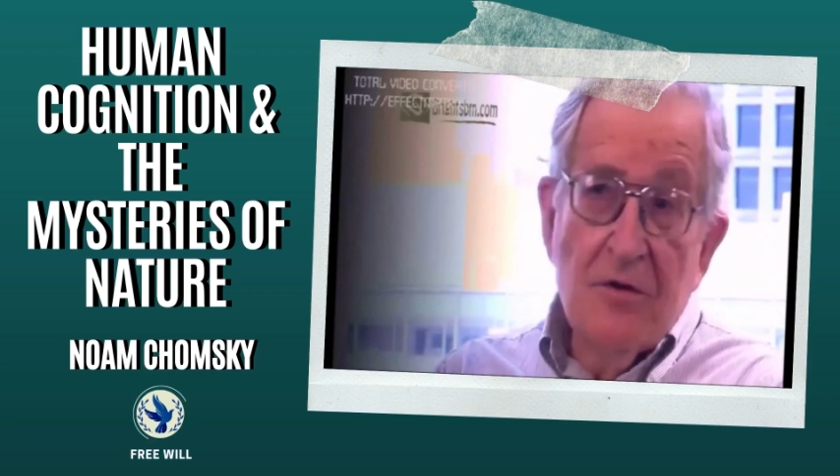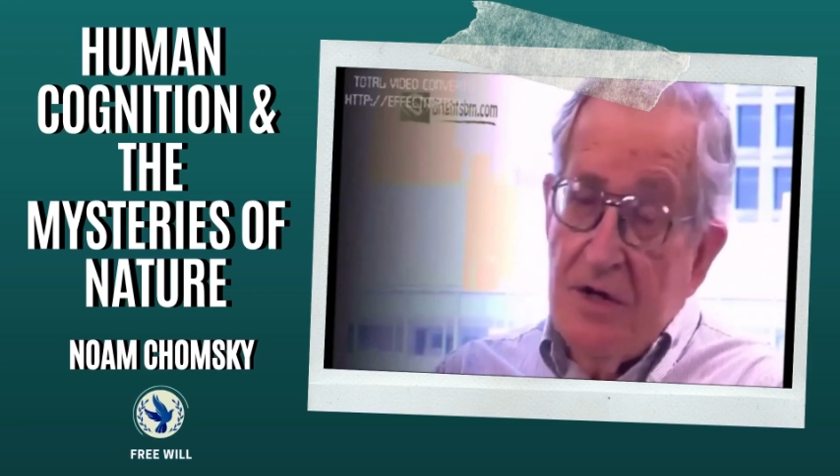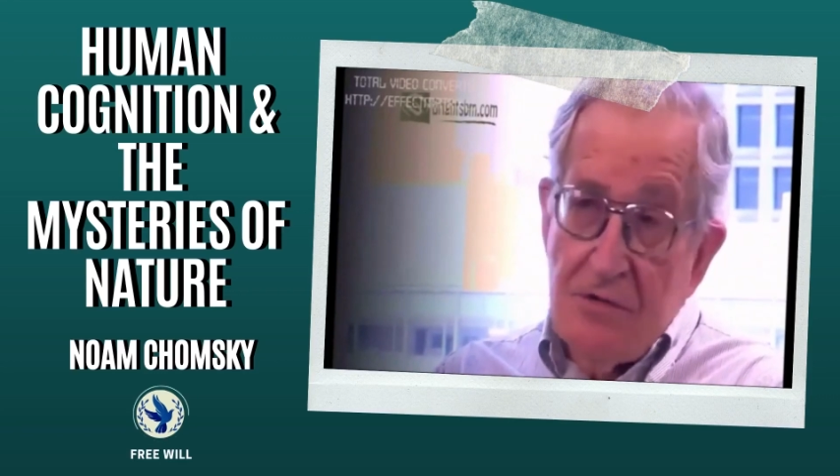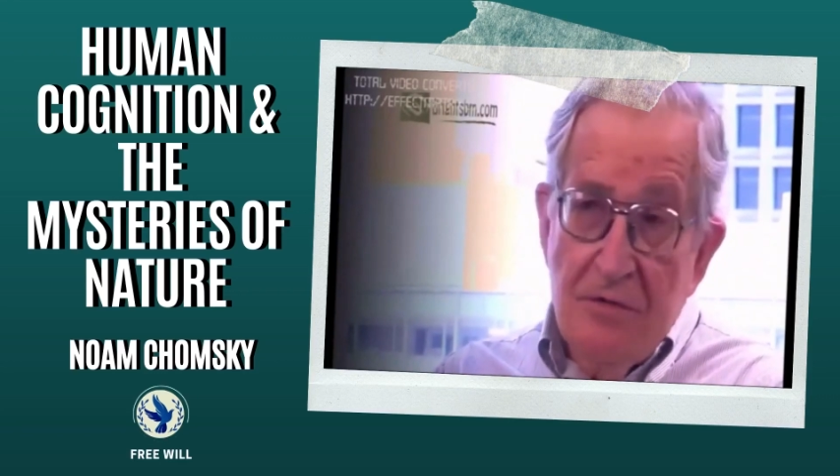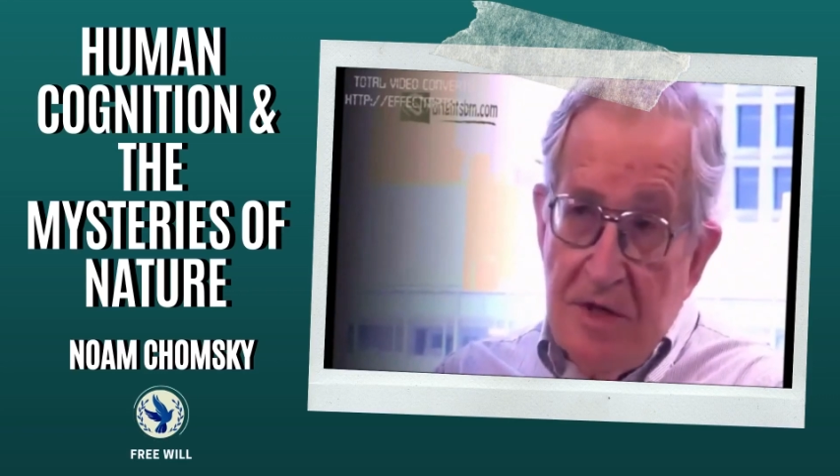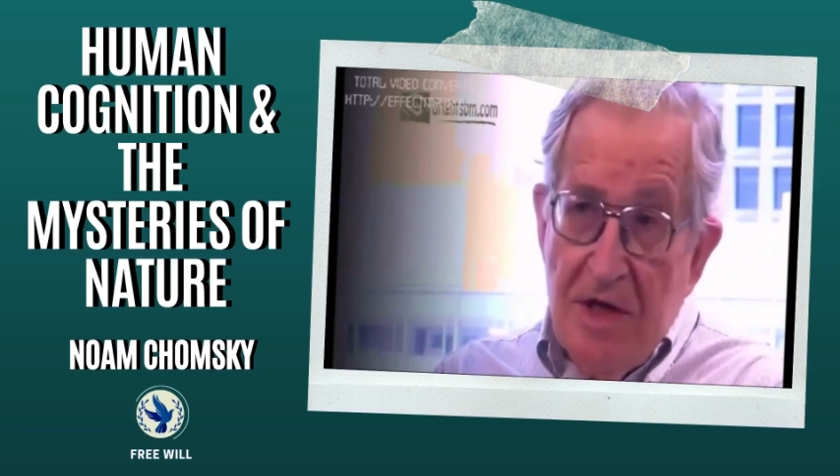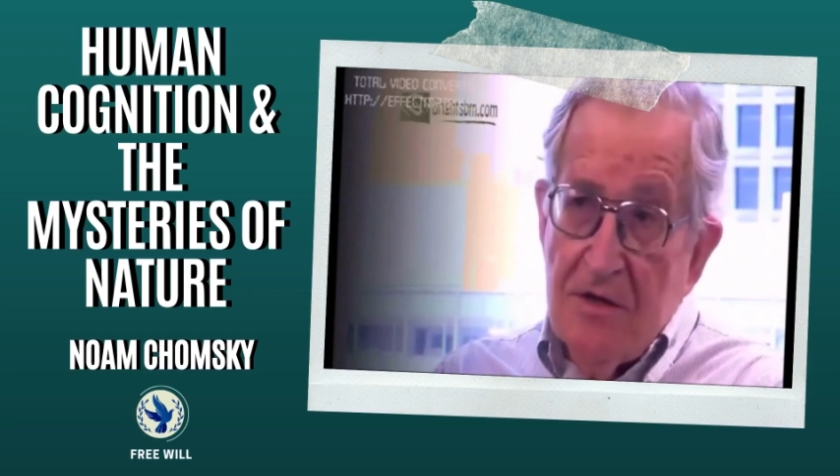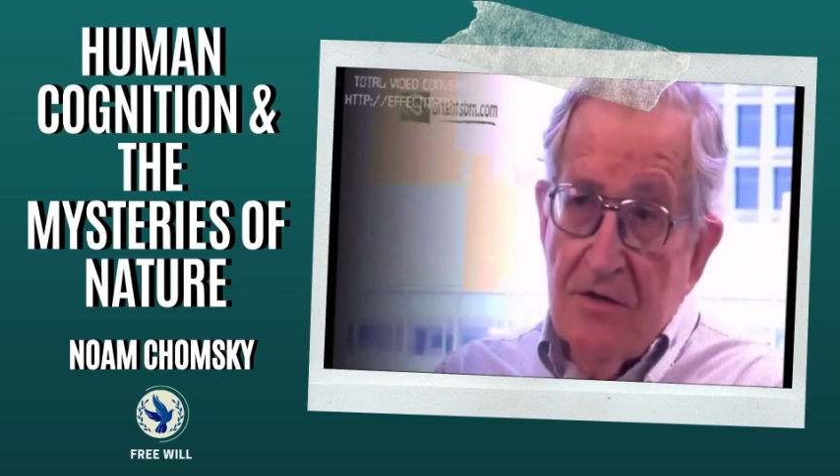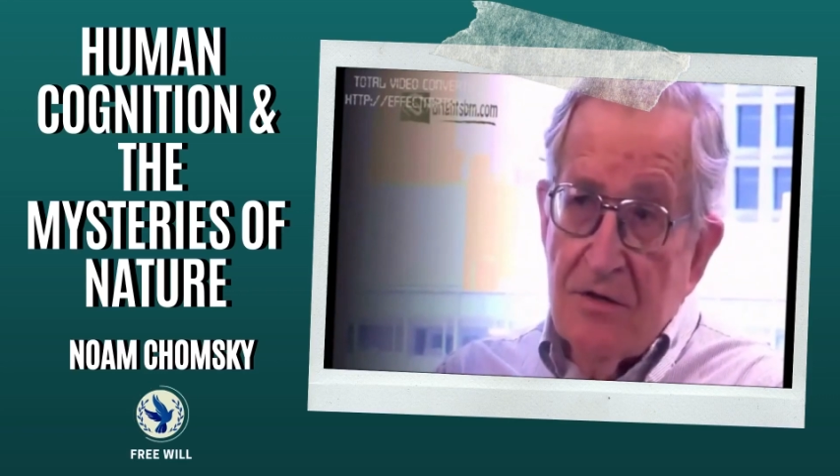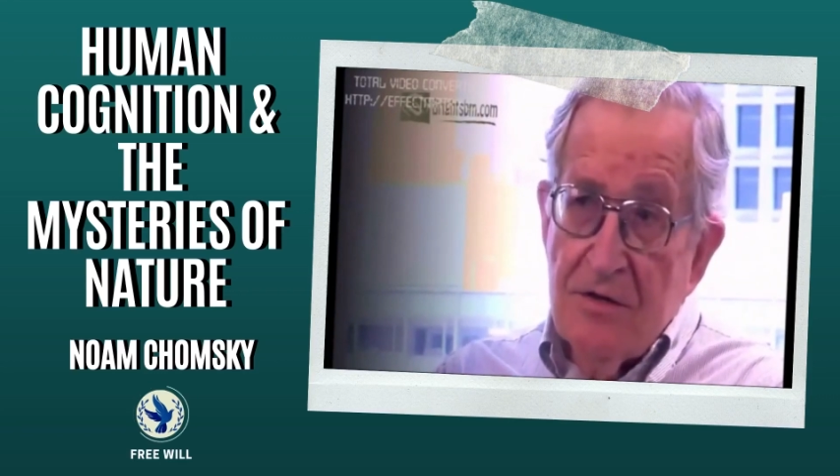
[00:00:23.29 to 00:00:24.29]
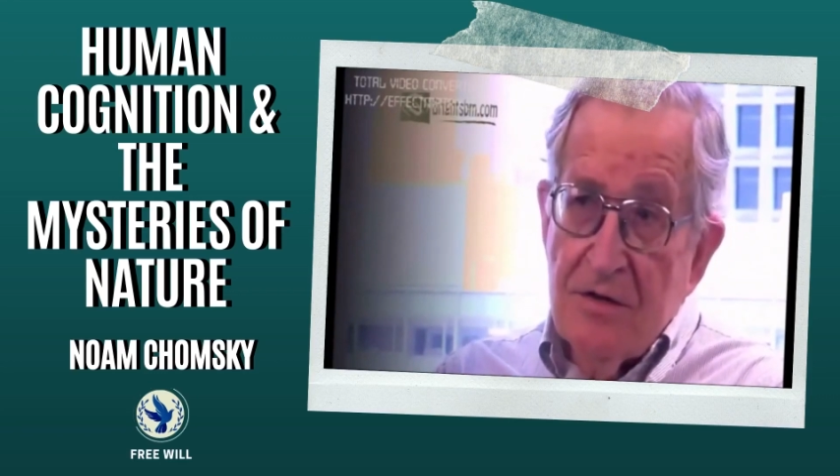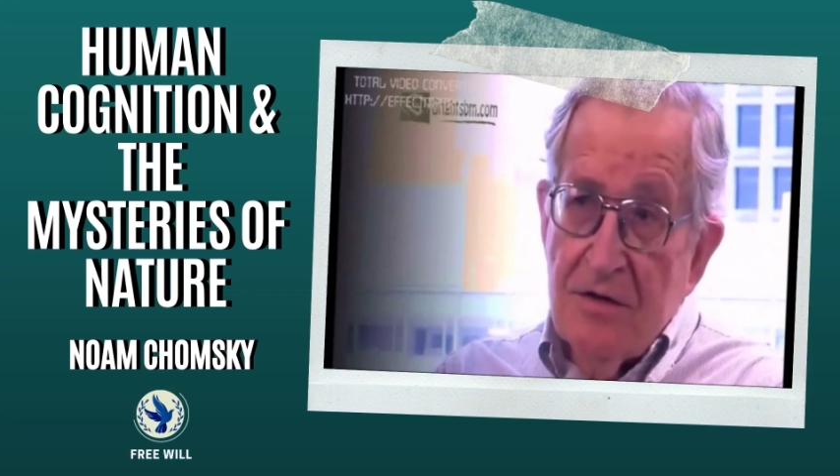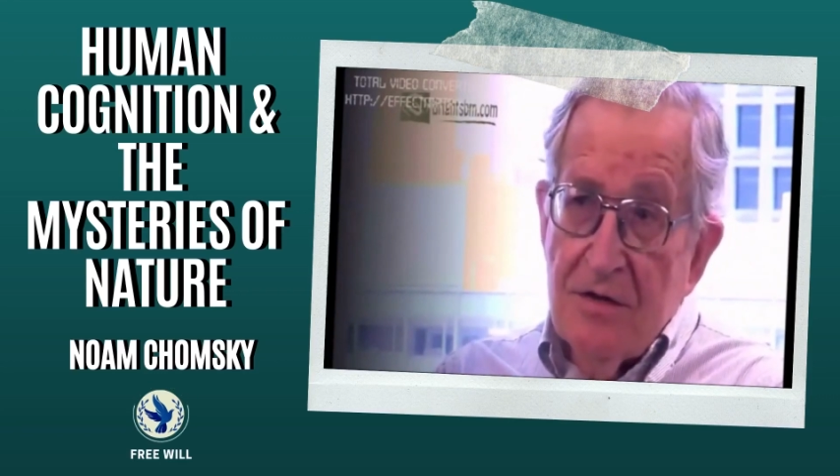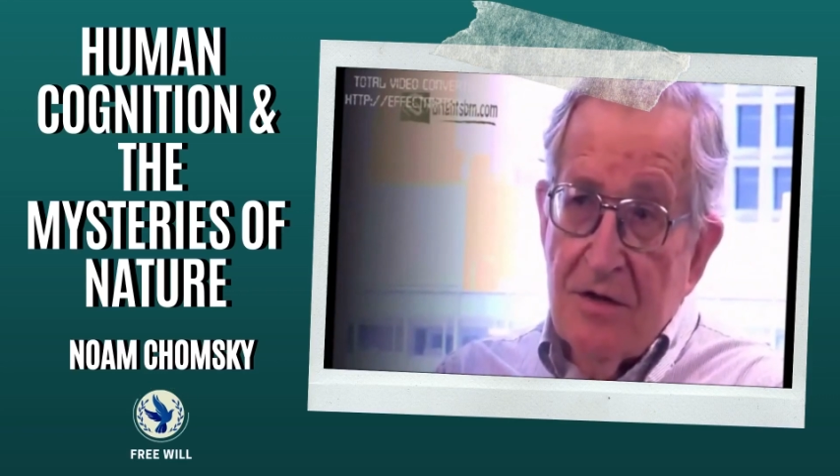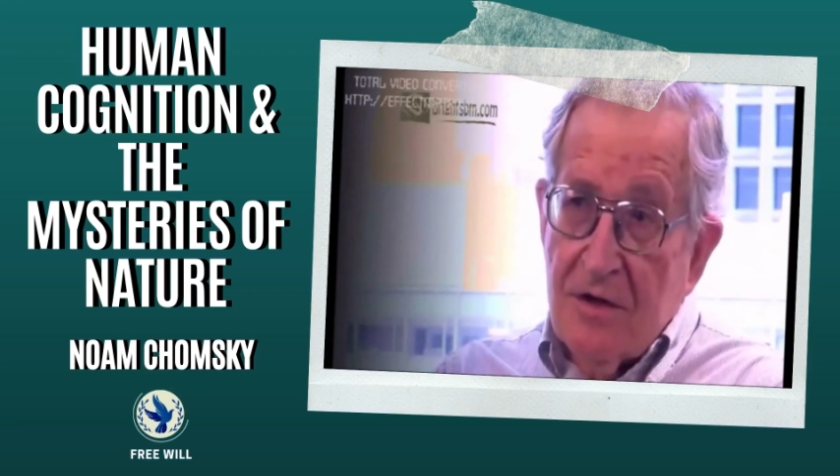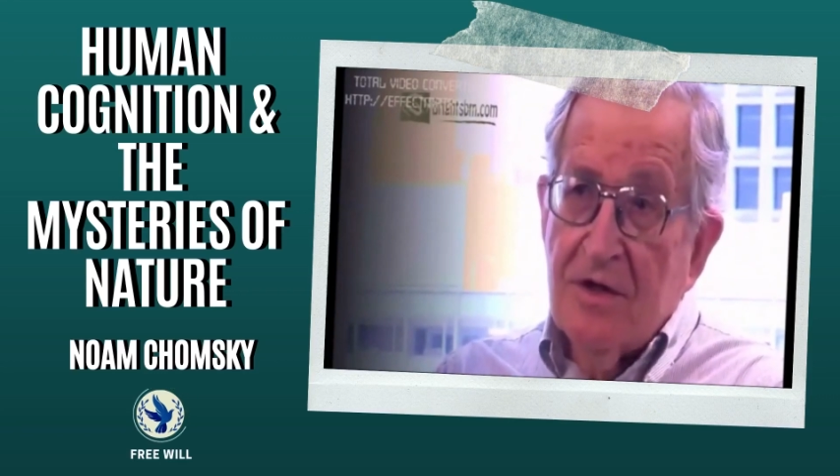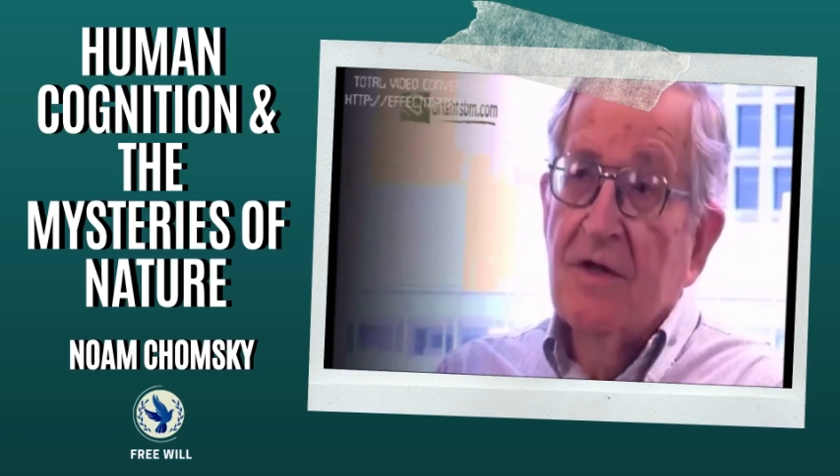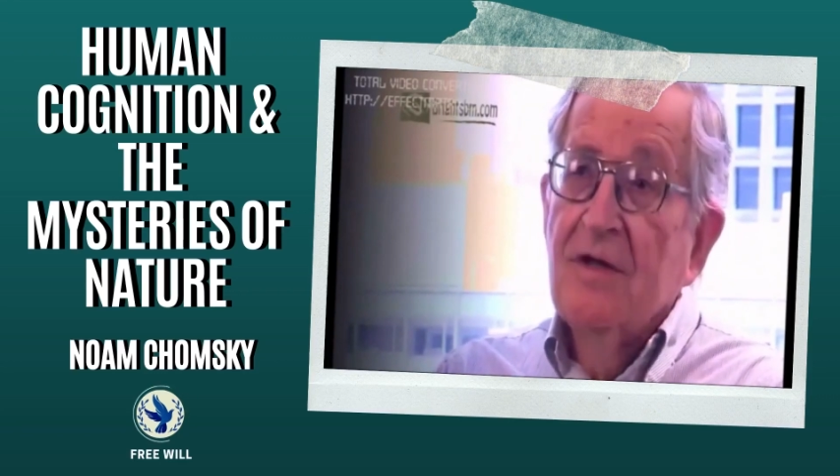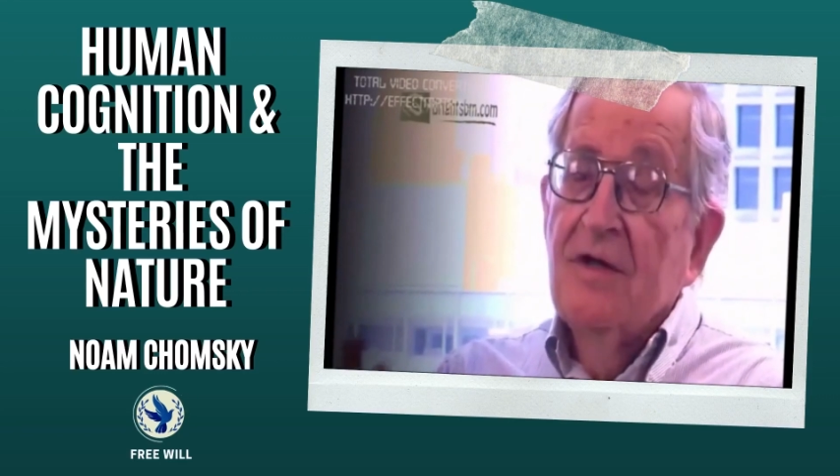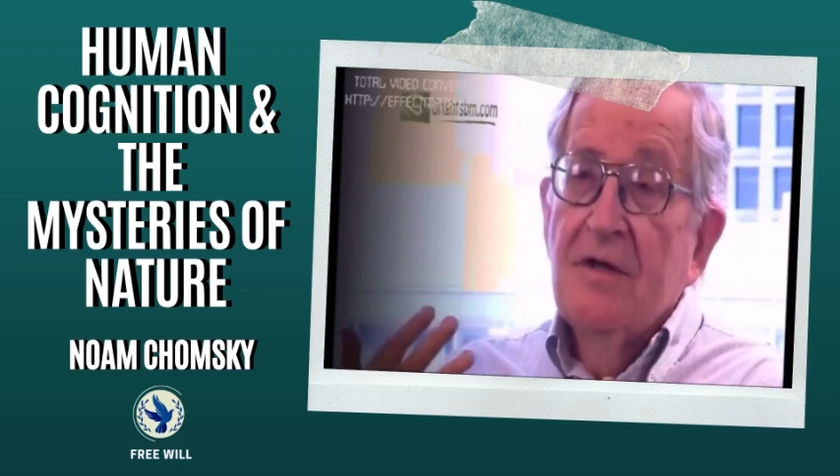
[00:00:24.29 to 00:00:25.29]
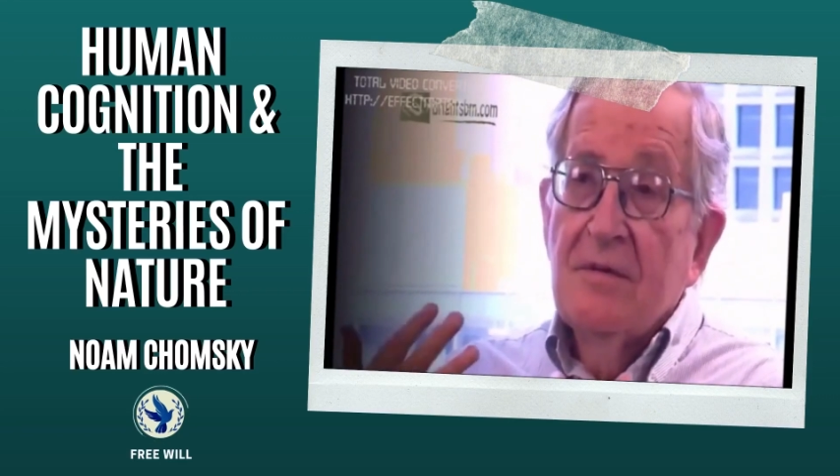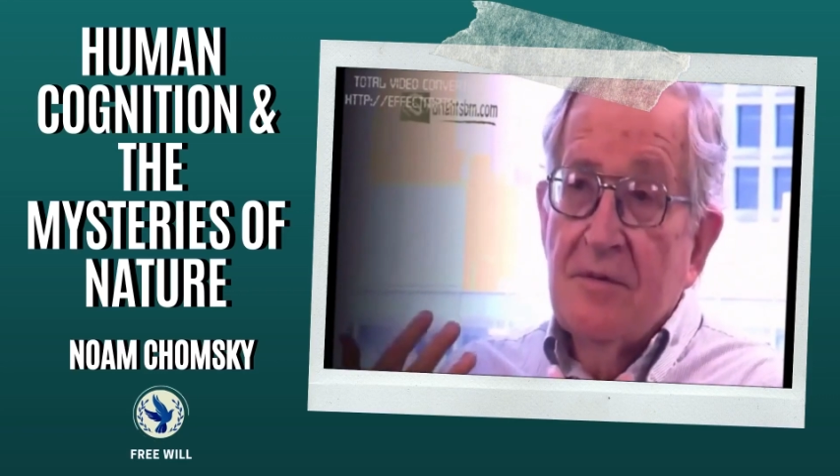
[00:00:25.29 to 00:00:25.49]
Otherwise, we'd be angels. Okay?